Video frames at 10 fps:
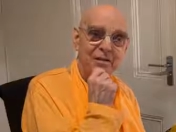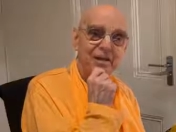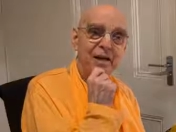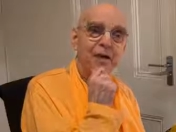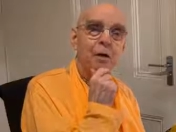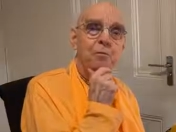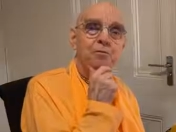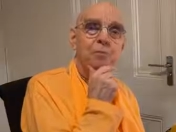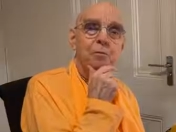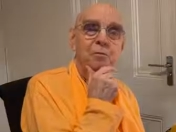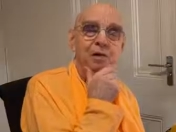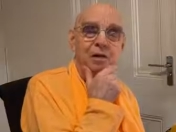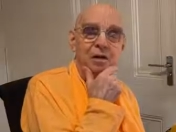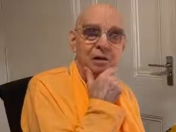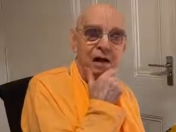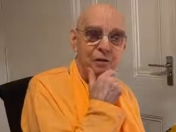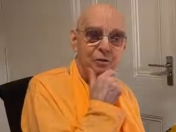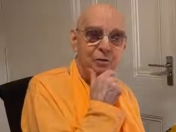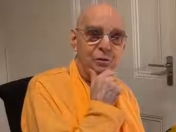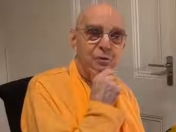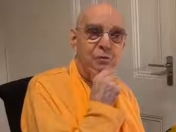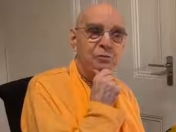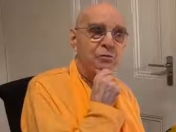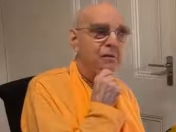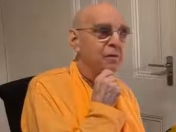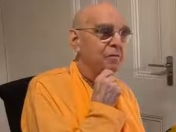And that comes from the householders